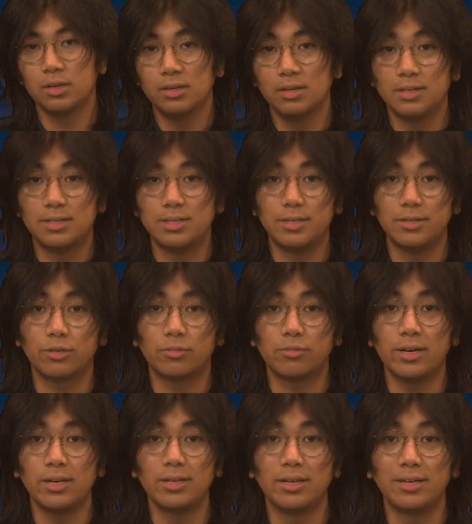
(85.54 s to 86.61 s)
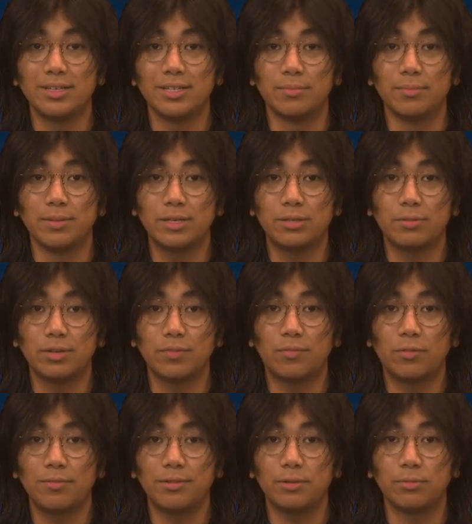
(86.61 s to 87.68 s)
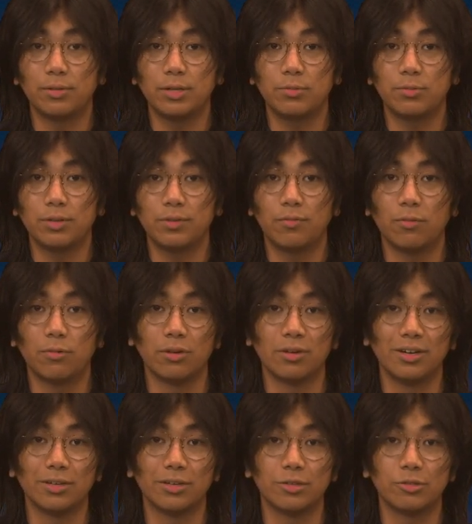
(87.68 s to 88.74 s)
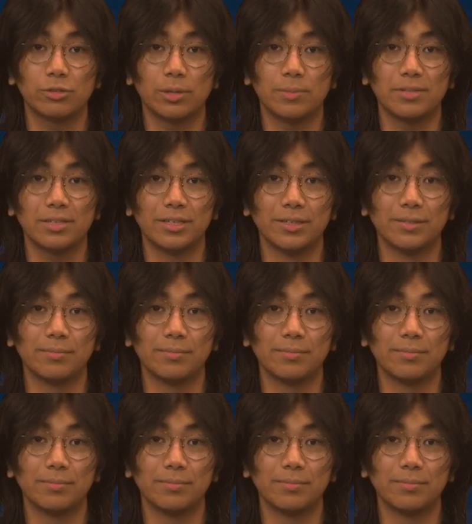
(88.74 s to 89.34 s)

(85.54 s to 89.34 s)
Senior Grand Night is May twenty-fourth, twenty twenty-four on Country Clubs Lane.